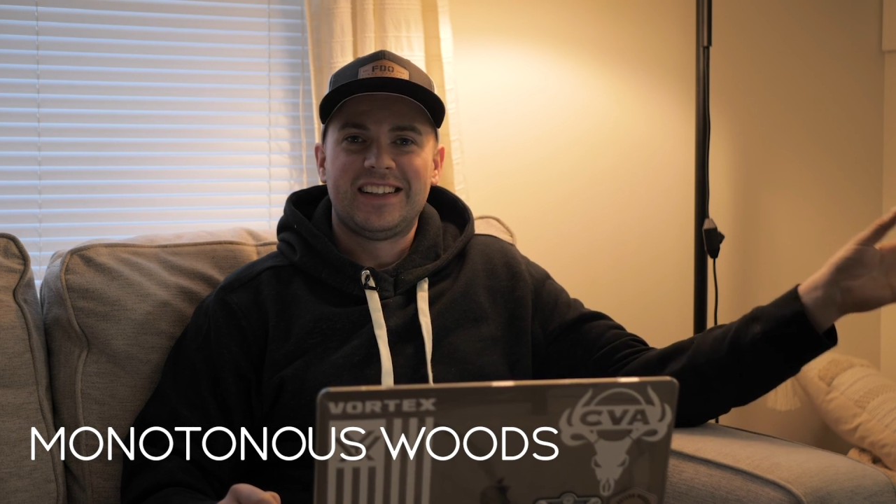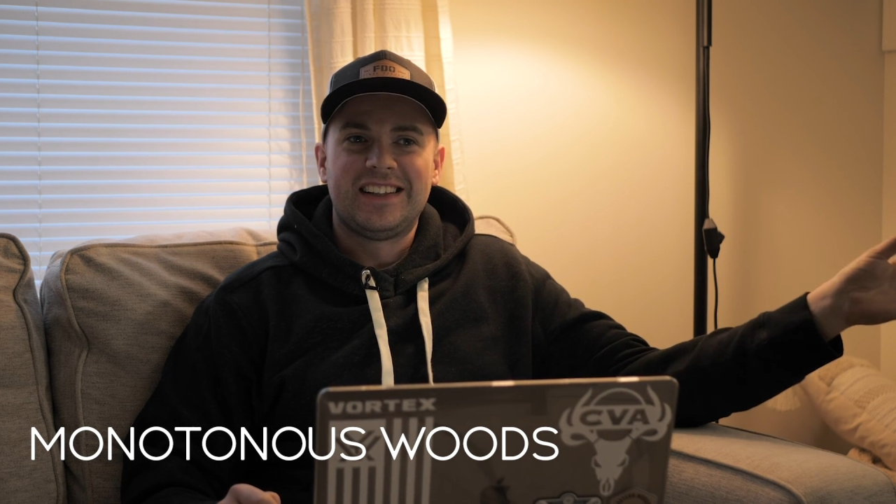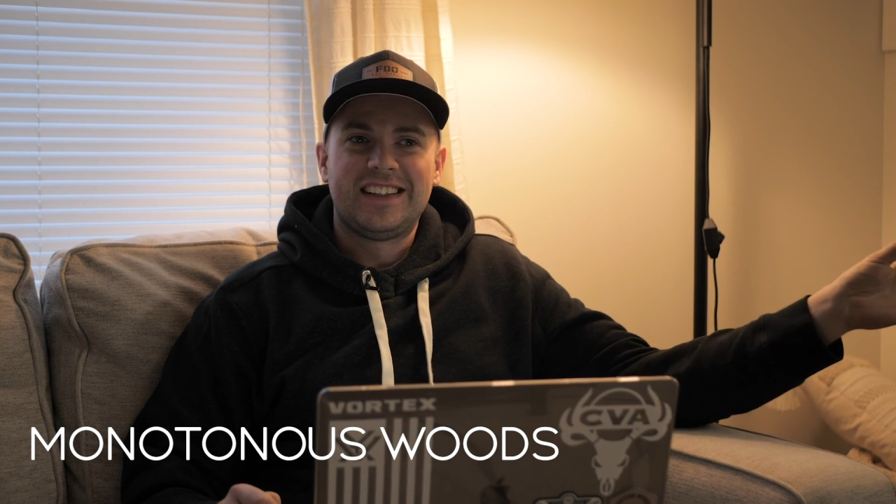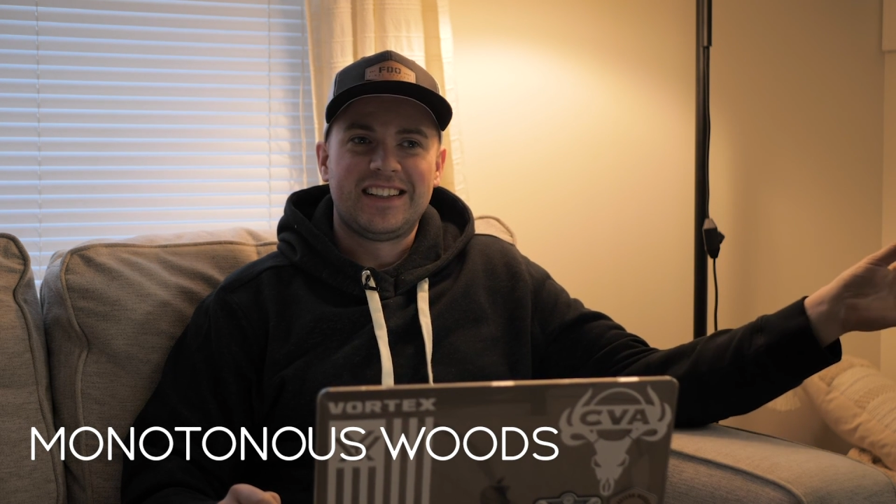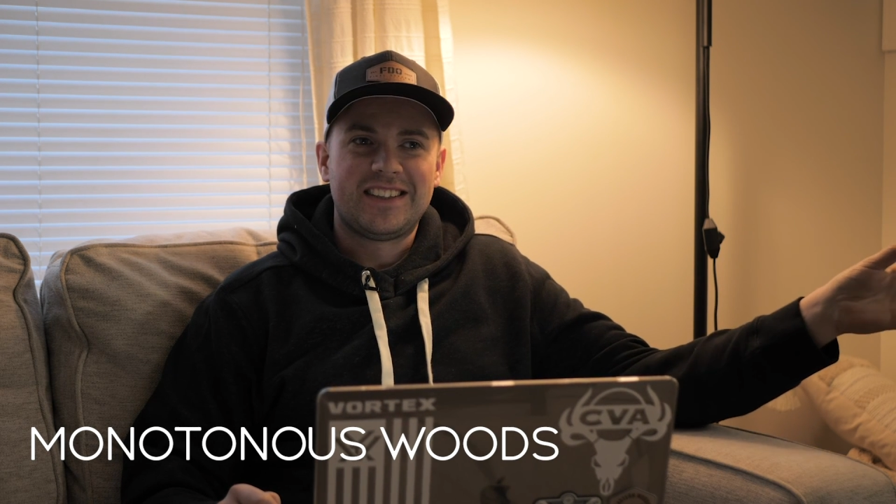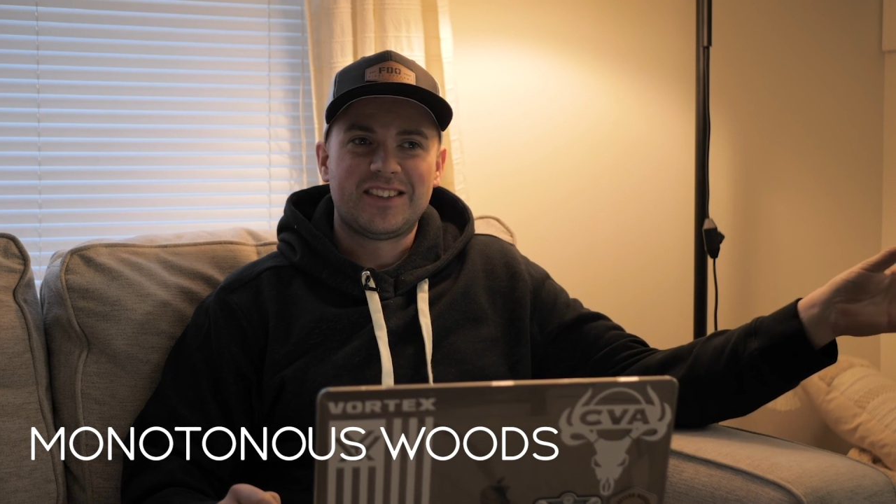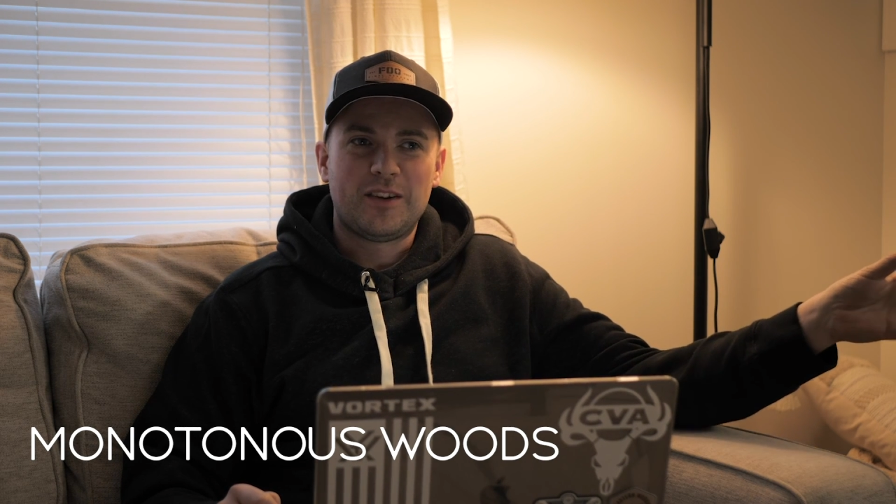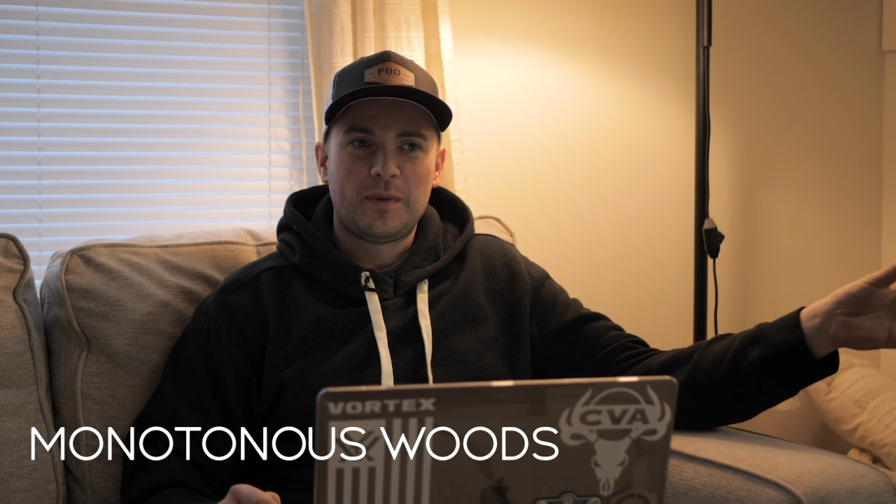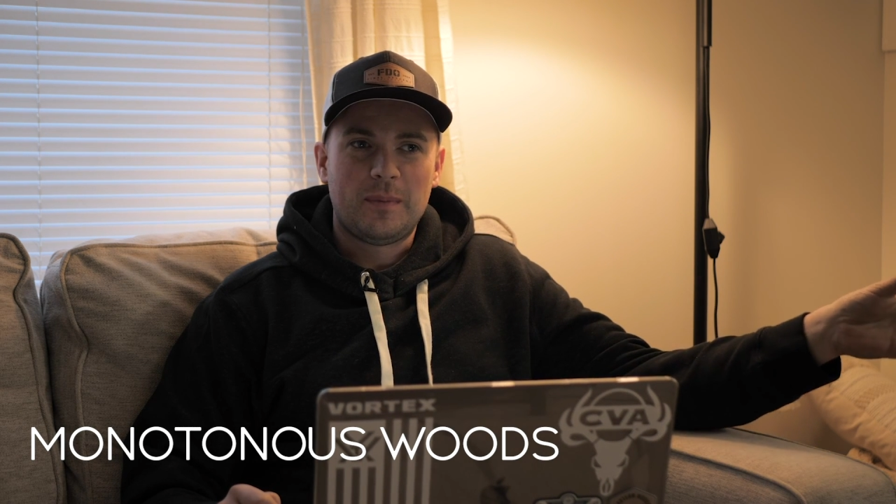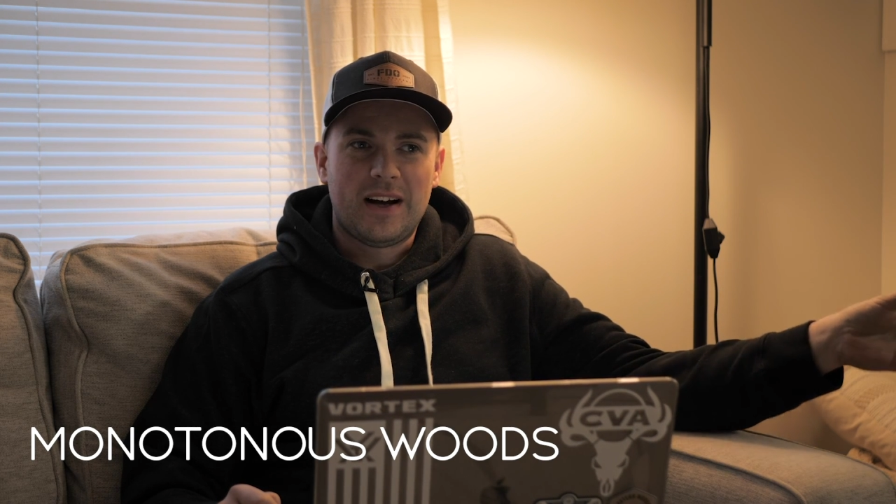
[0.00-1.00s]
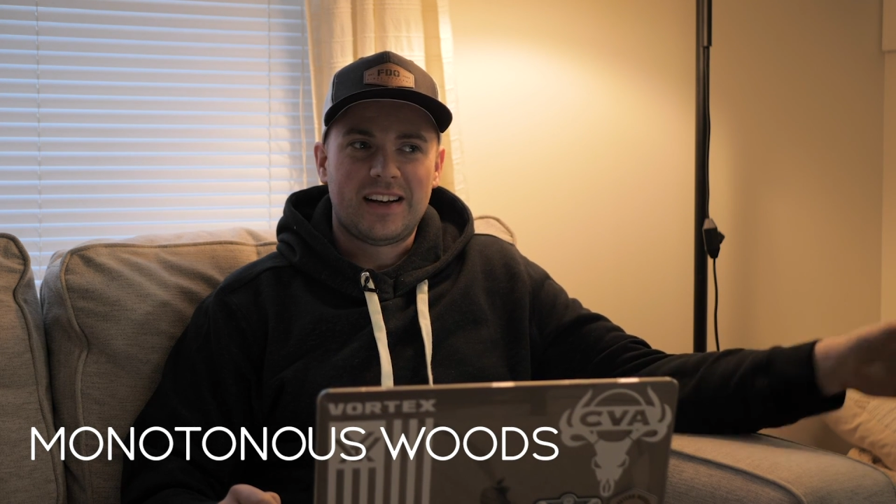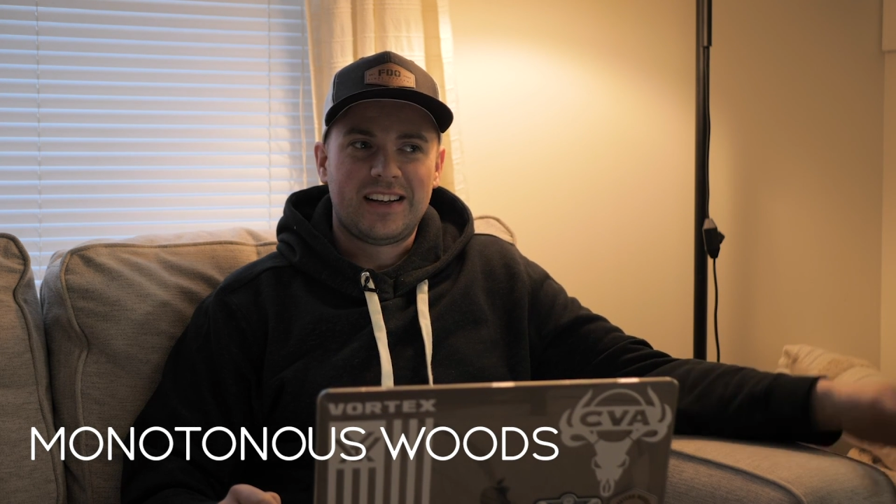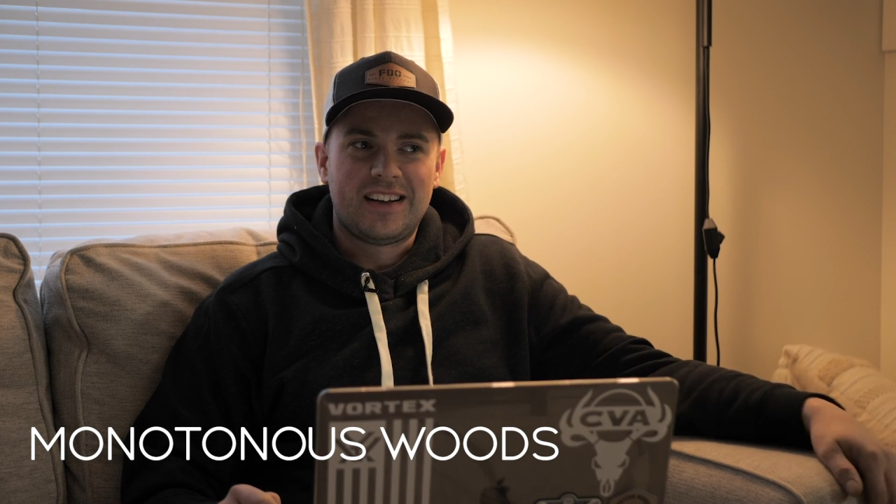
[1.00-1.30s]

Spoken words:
and then he told me about it and